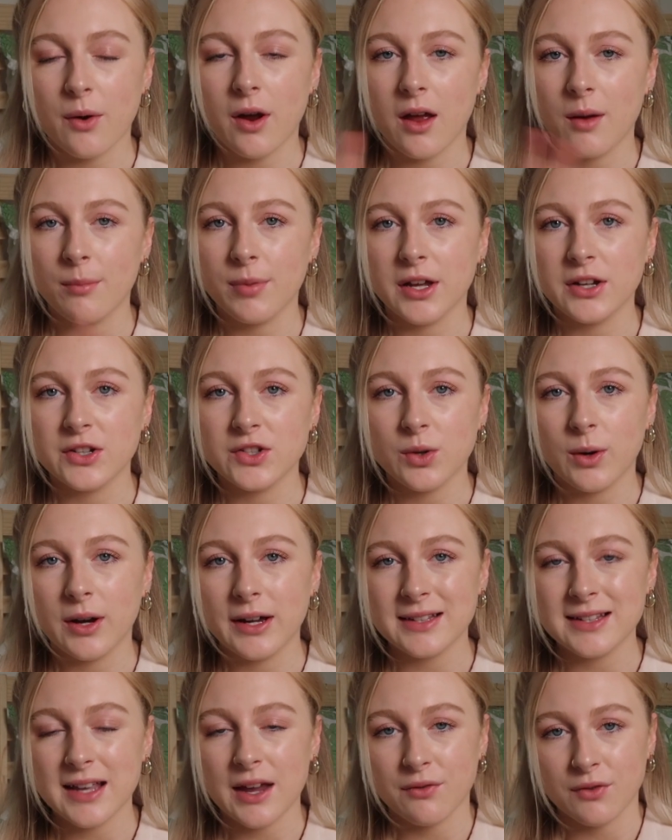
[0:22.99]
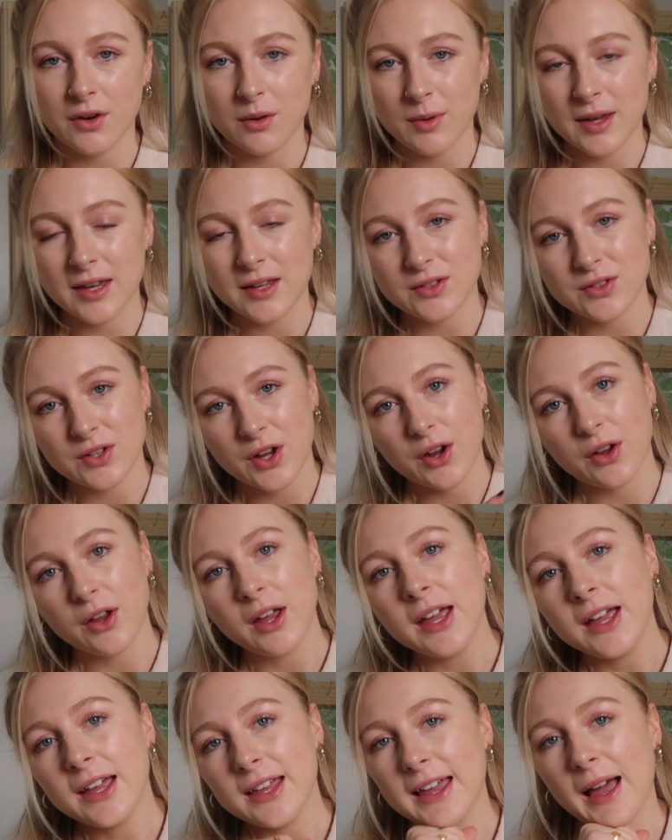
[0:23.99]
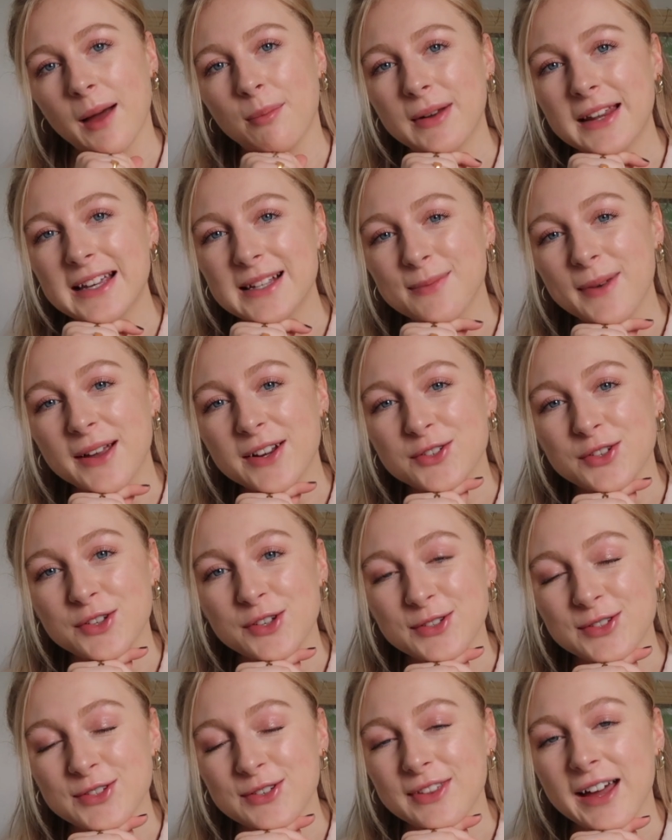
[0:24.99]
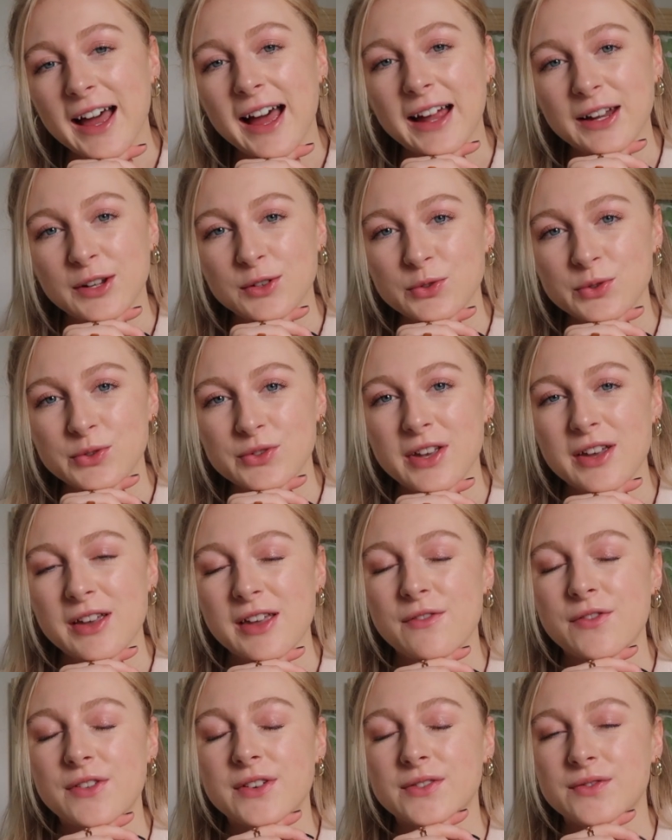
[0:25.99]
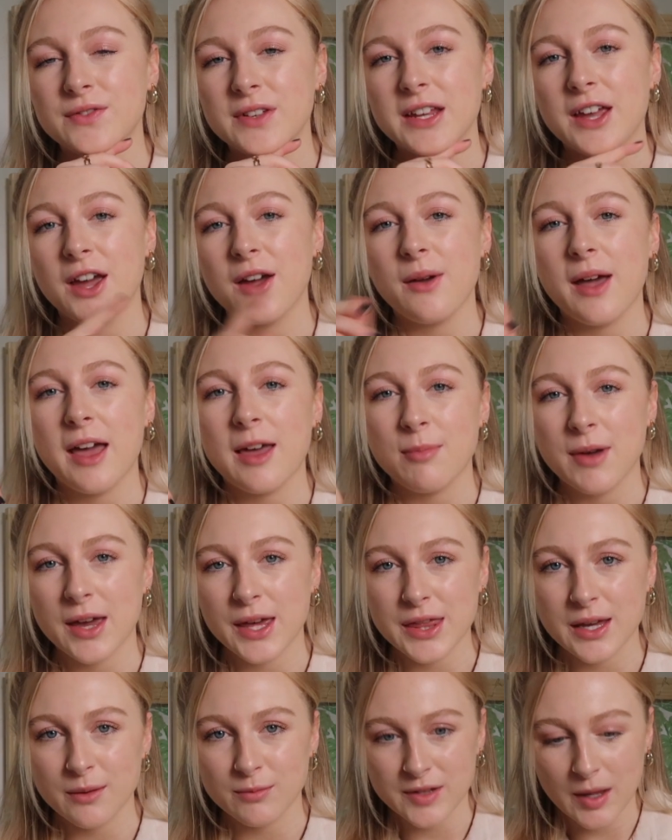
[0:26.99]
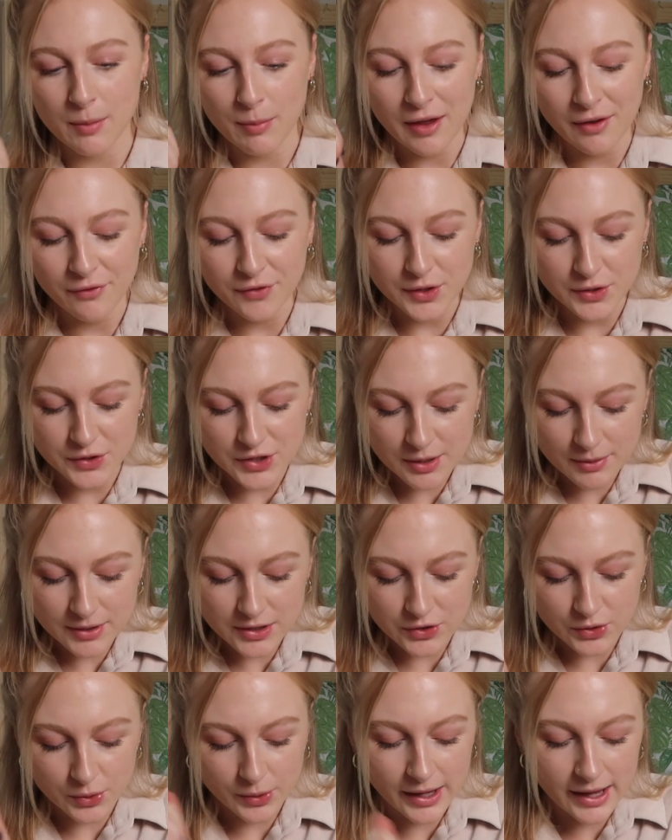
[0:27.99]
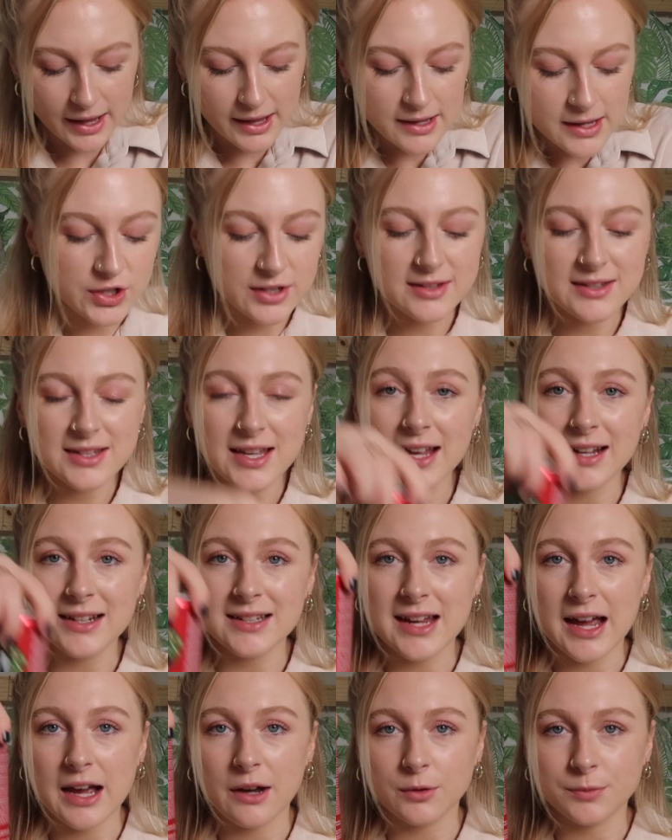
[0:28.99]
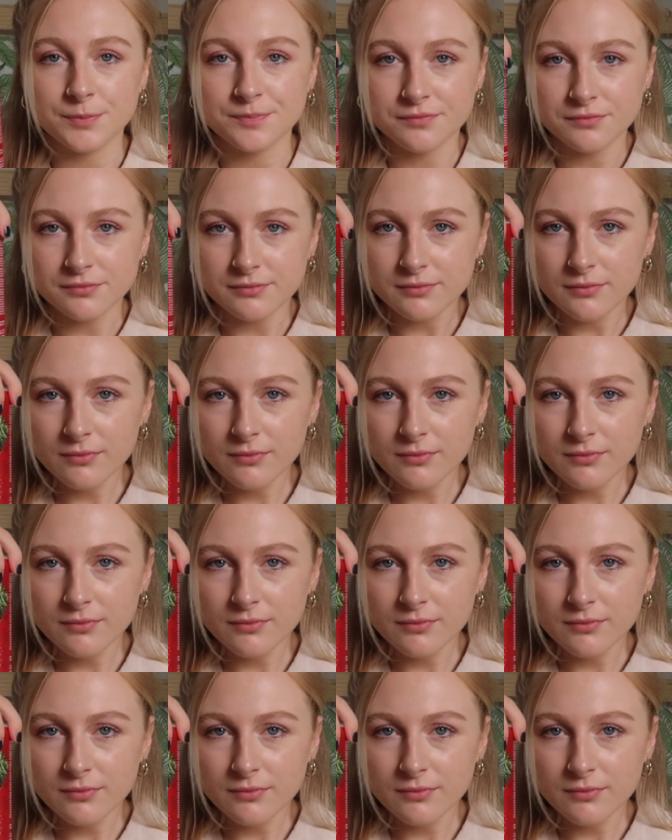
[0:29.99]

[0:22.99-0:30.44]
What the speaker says: I upload twice every week, so yeah, please make sure you do that, and also give this video a big thumbs up if you do enjoy it. Just sitting down